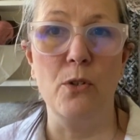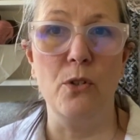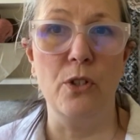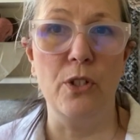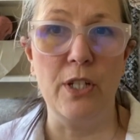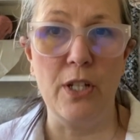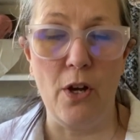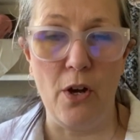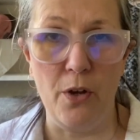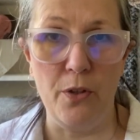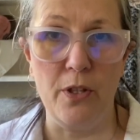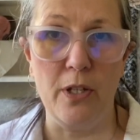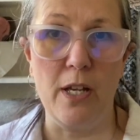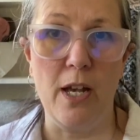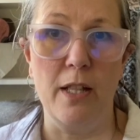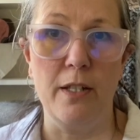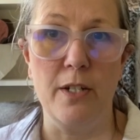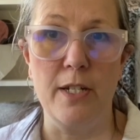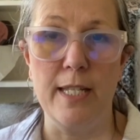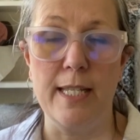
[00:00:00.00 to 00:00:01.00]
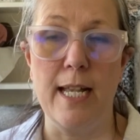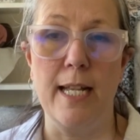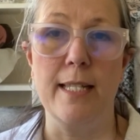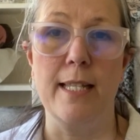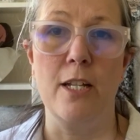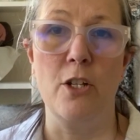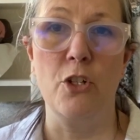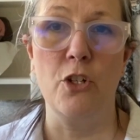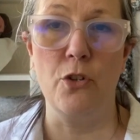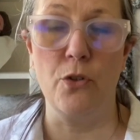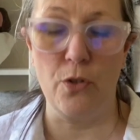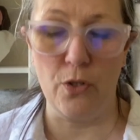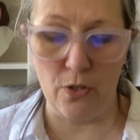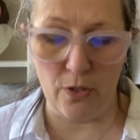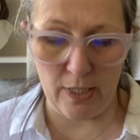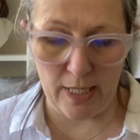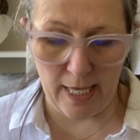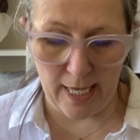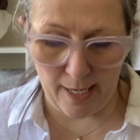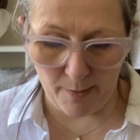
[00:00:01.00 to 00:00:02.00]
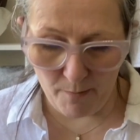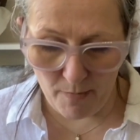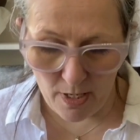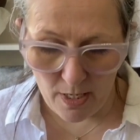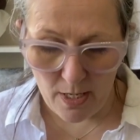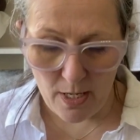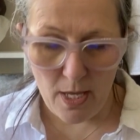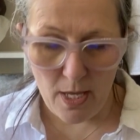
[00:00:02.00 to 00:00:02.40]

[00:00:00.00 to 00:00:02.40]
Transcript: look at all the colors as I show you them.